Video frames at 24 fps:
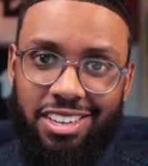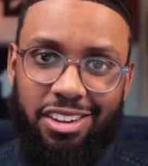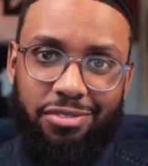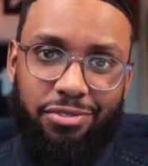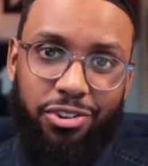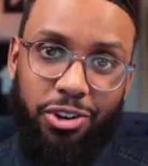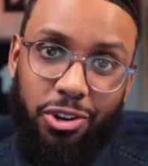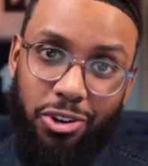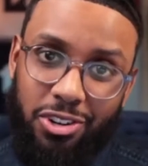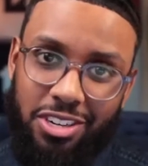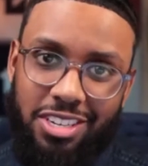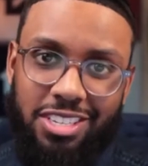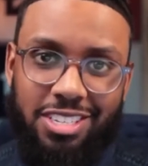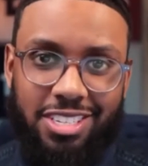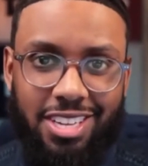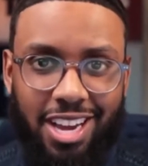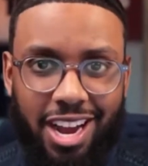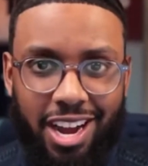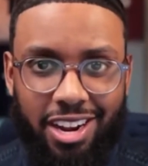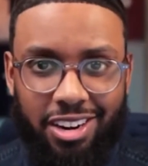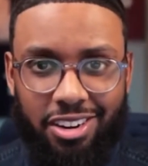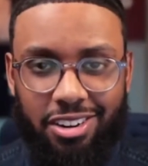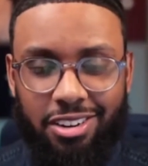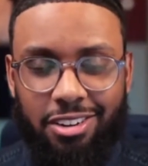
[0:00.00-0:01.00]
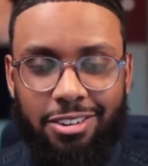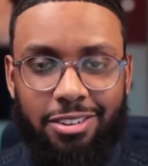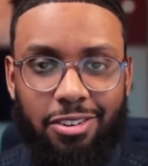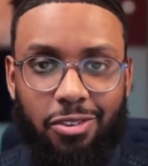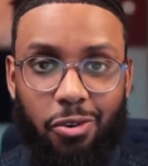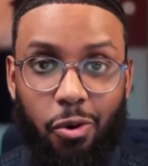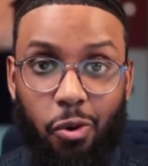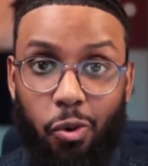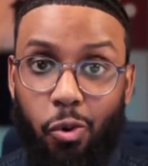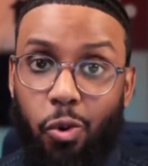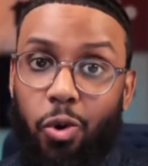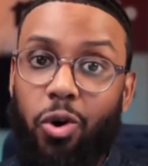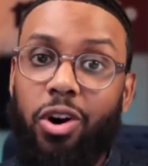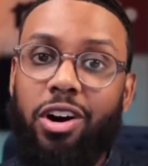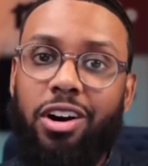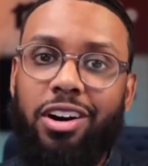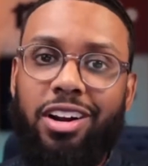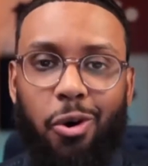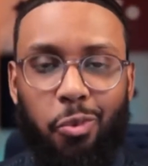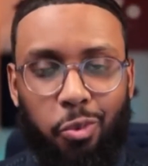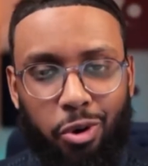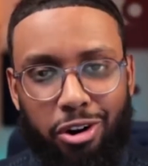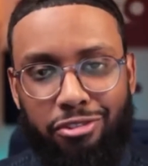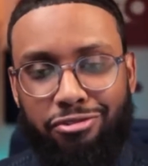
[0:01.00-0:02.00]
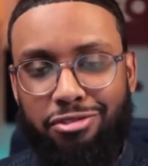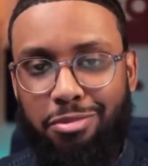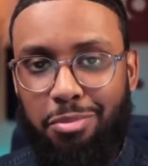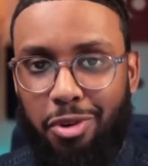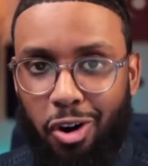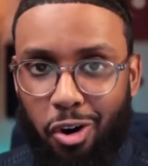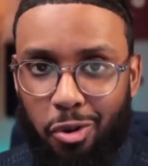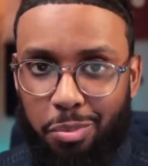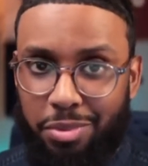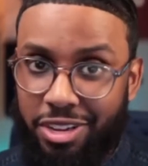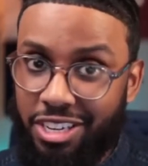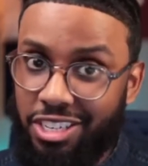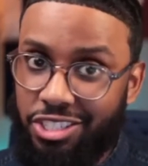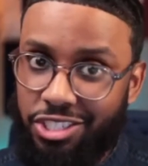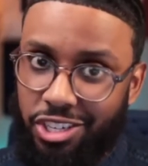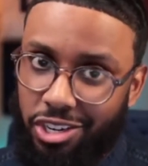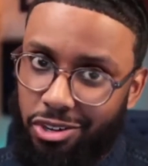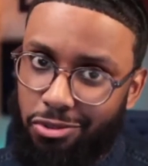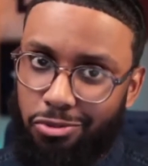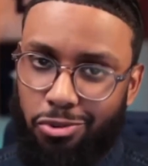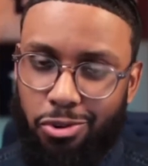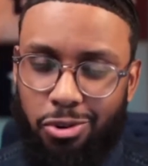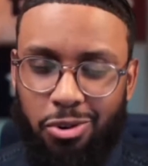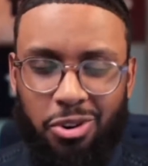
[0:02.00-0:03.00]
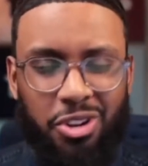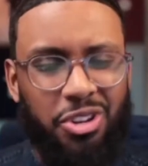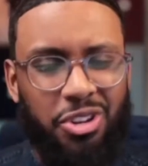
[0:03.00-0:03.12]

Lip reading: If you're a designer or a work from homey in general,